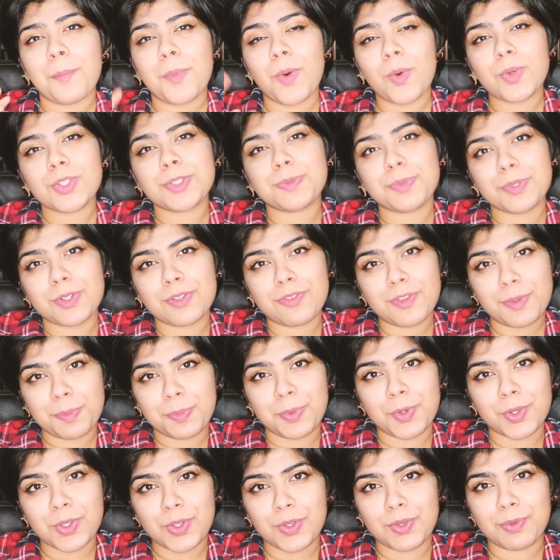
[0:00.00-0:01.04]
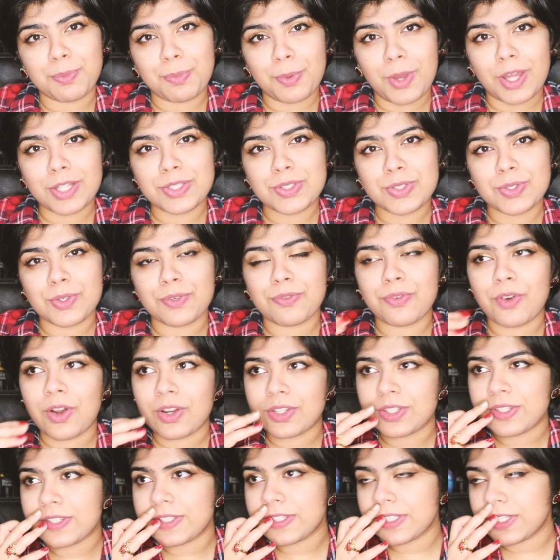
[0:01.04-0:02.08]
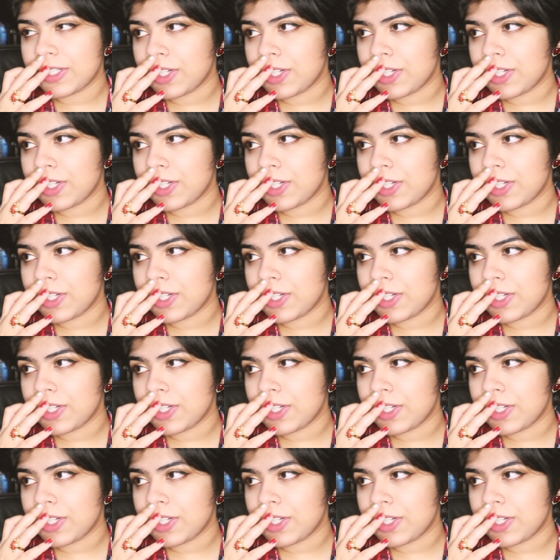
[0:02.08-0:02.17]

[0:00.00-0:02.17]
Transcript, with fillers: Most beautiful book you've bought so far this